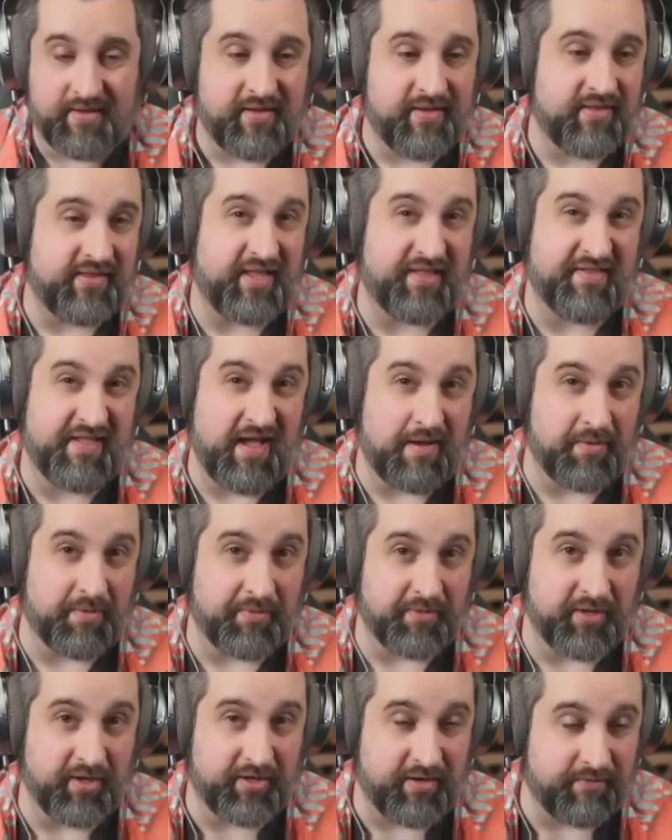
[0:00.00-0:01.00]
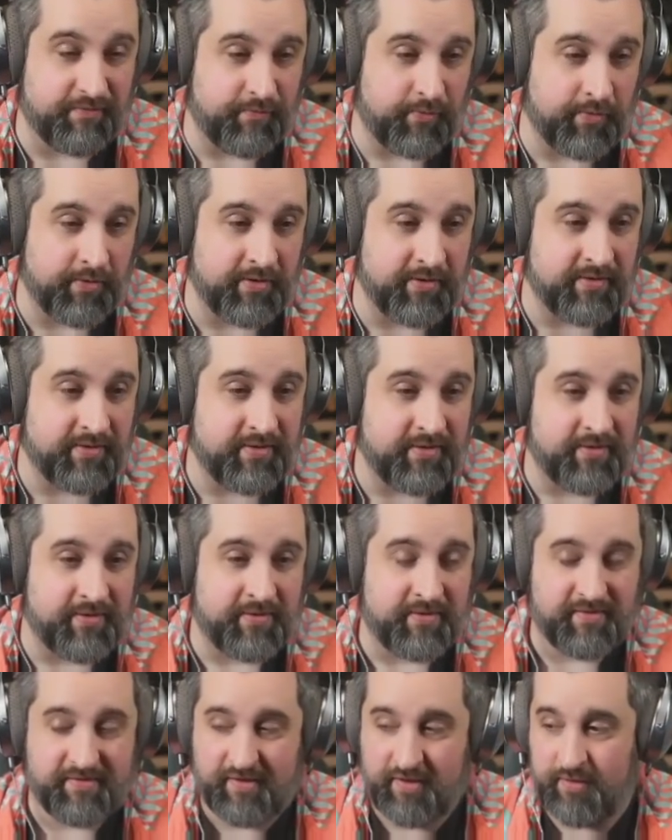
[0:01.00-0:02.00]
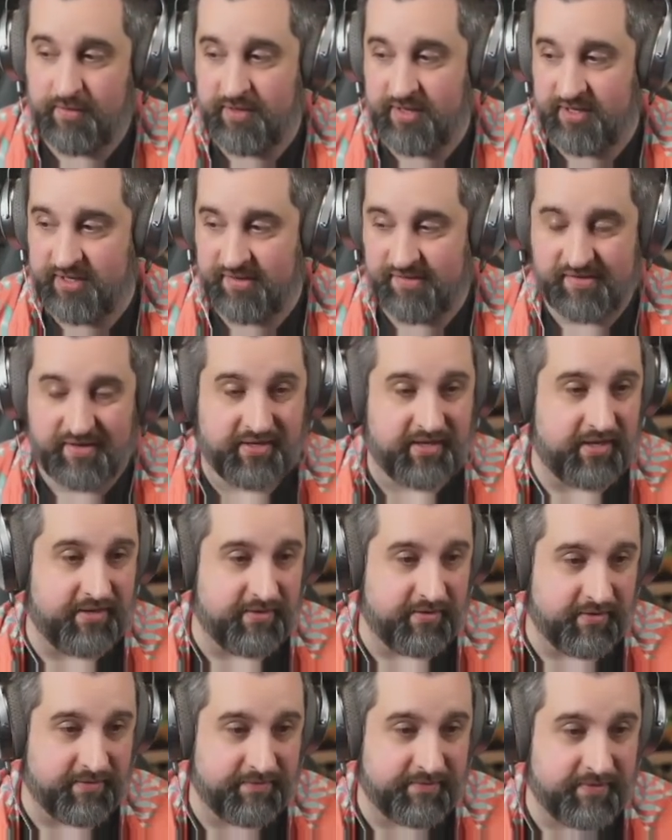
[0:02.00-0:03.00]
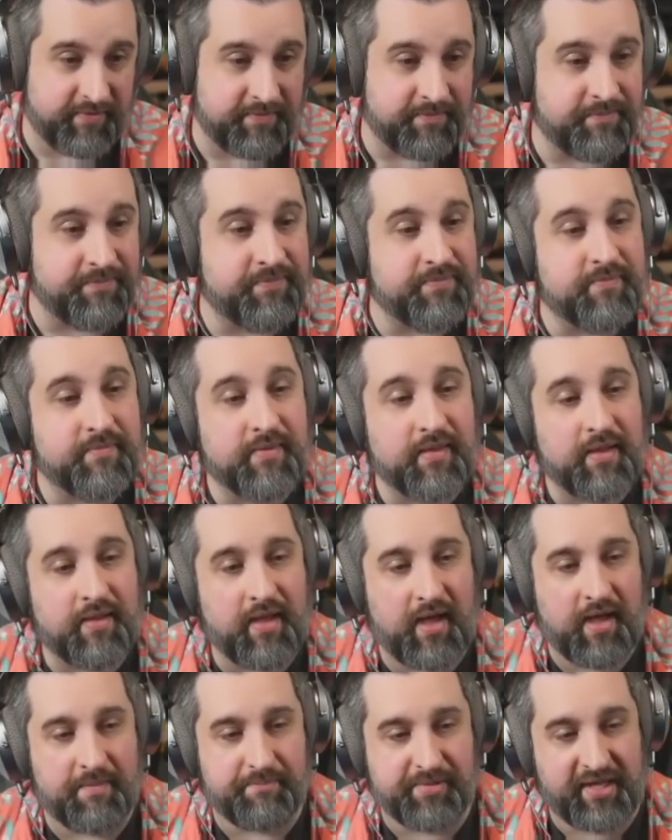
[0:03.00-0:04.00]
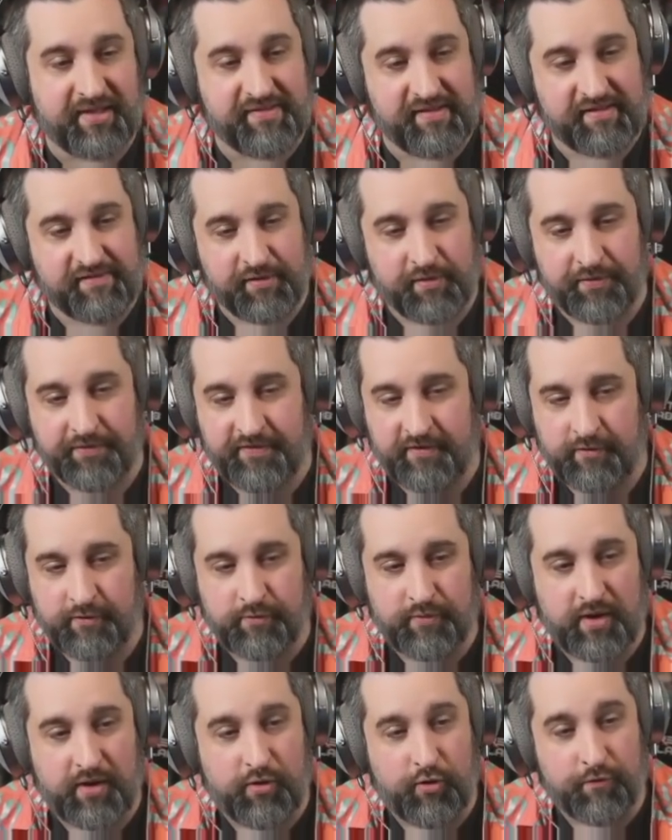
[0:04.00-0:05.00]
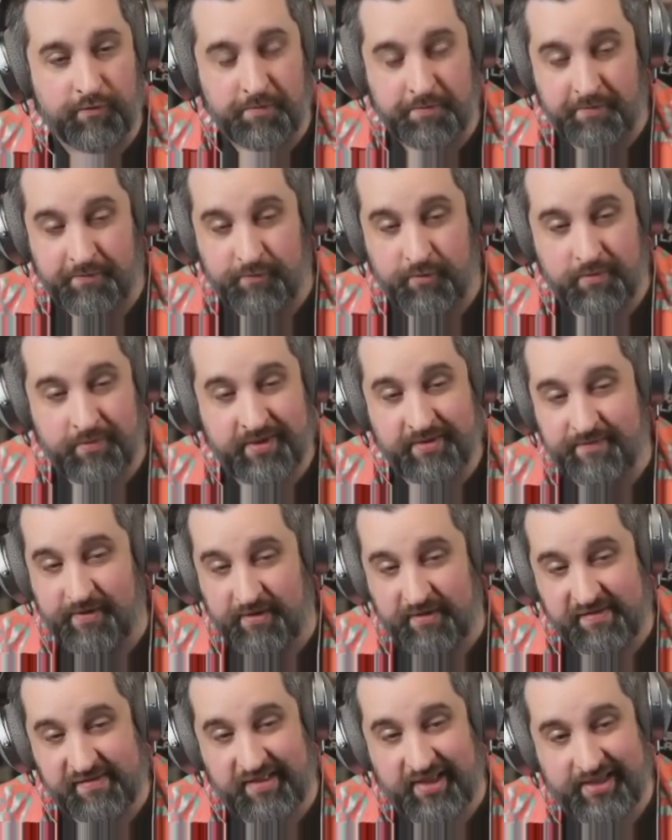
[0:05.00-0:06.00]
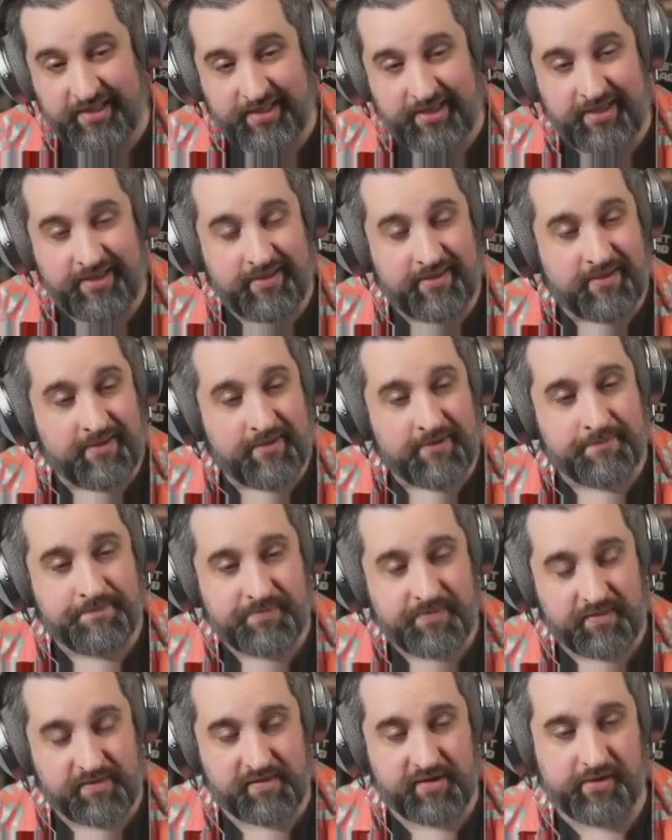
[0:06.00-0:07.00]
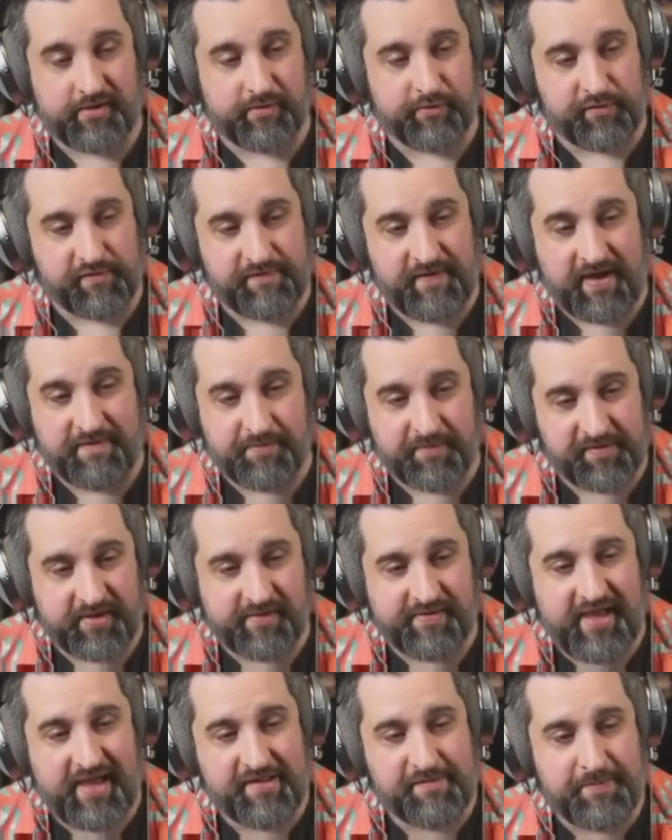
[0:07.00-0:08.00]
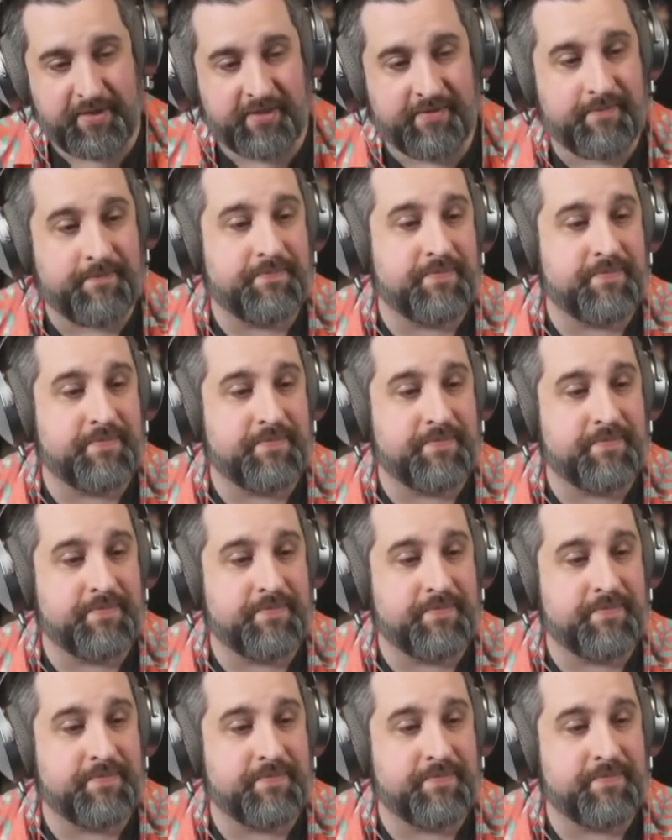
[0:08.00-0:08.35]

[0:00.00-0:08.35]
That's not what we're looking for, so it is going to get nerfed. Blazing Soul 2, overperforming very slightly. It's going to lose 5% attack speed.